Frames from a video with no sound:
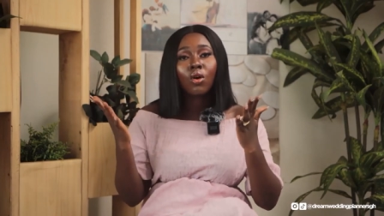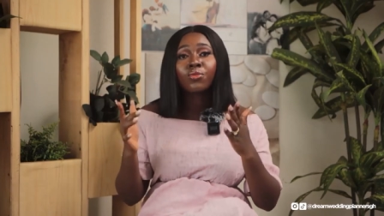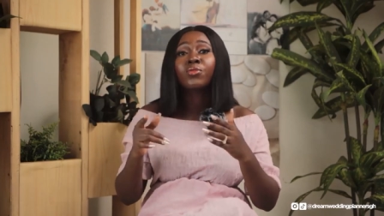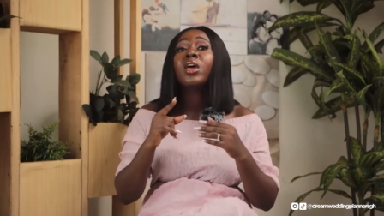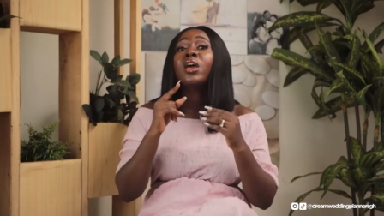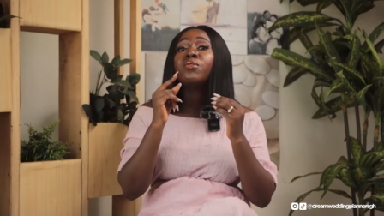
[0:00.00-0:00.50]

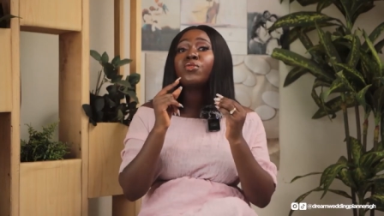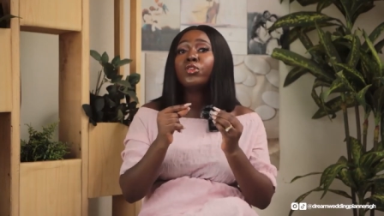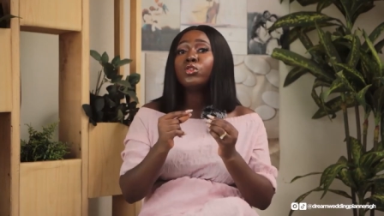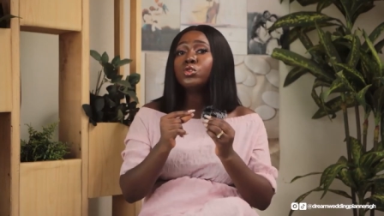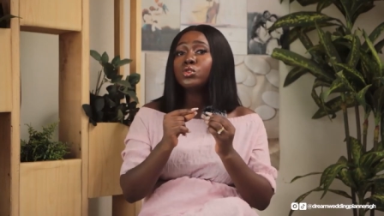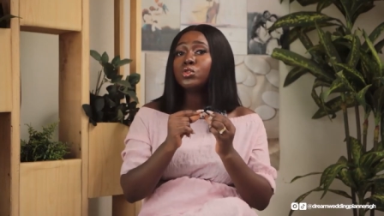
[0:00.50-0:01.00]
off for
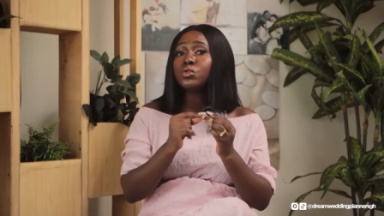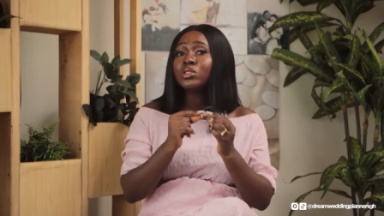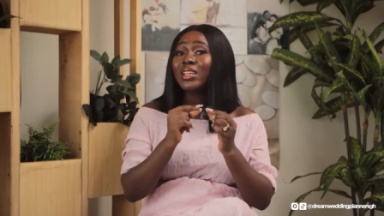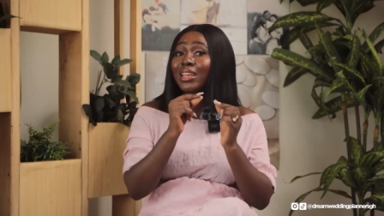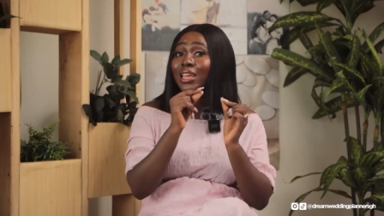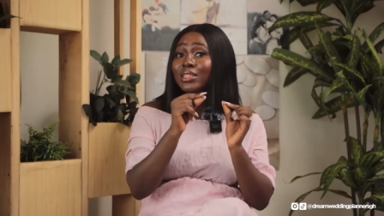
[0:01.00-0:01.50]
you to
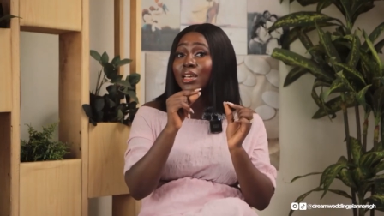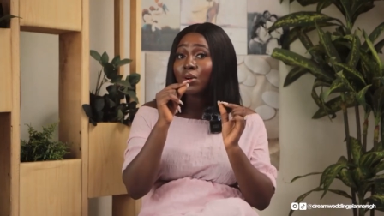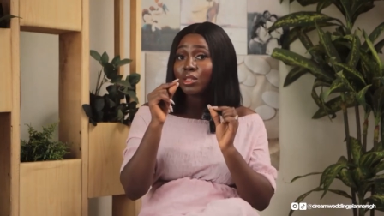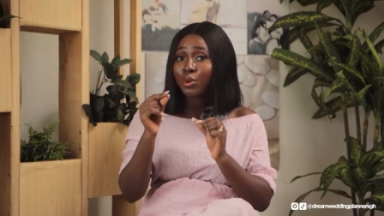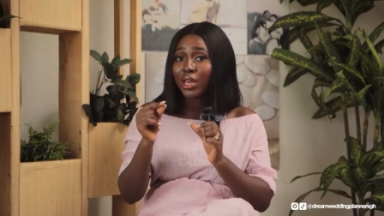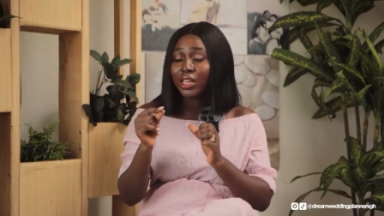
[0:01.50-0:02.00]
choose an eight
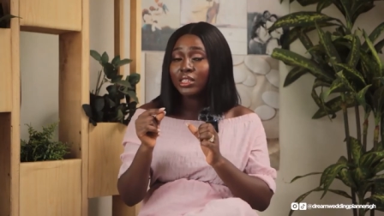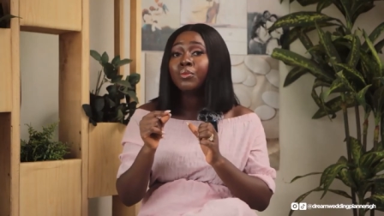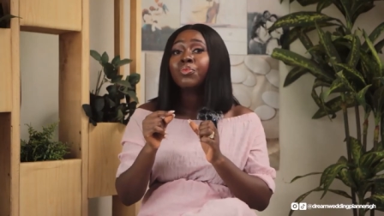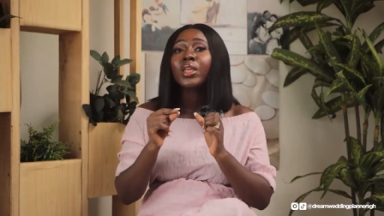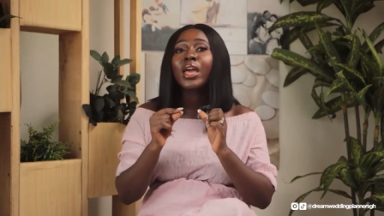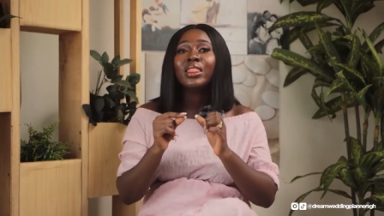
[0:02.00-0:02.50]
hours package
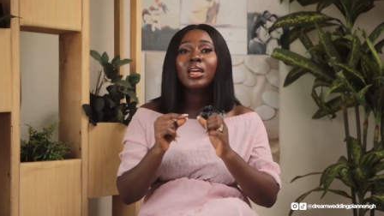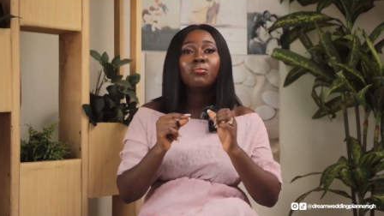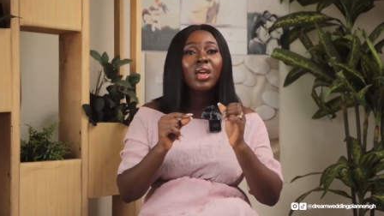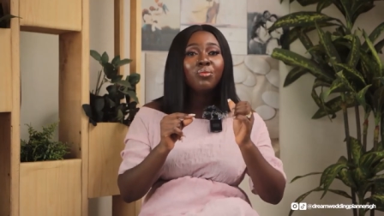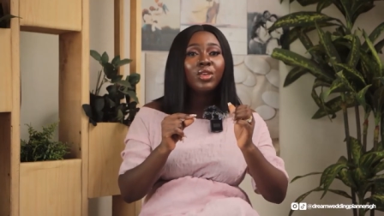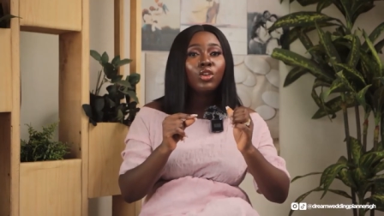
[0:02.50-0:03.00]
and then
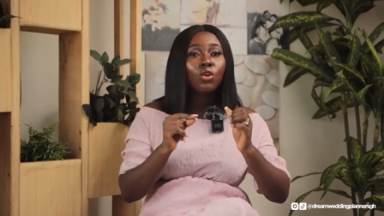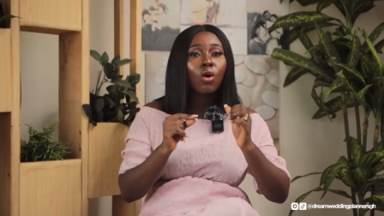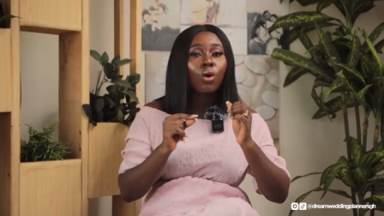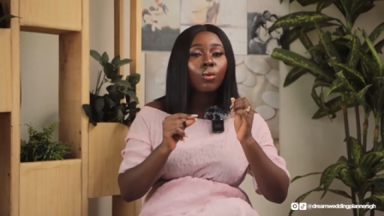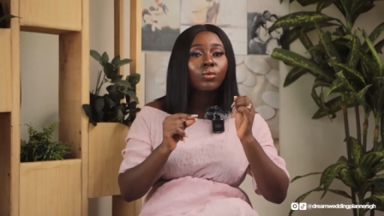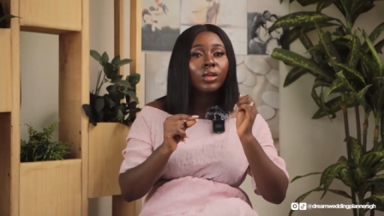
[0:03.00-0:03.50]
maybe
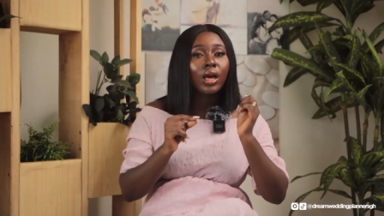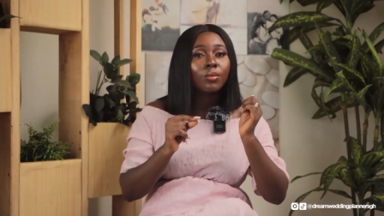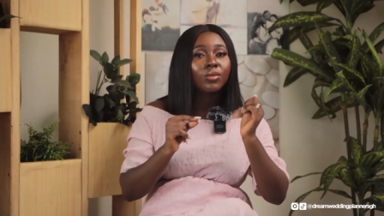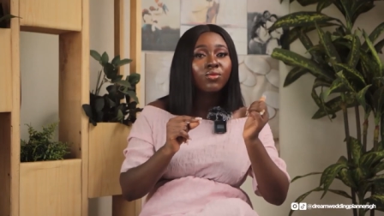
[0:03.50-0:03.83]
your um,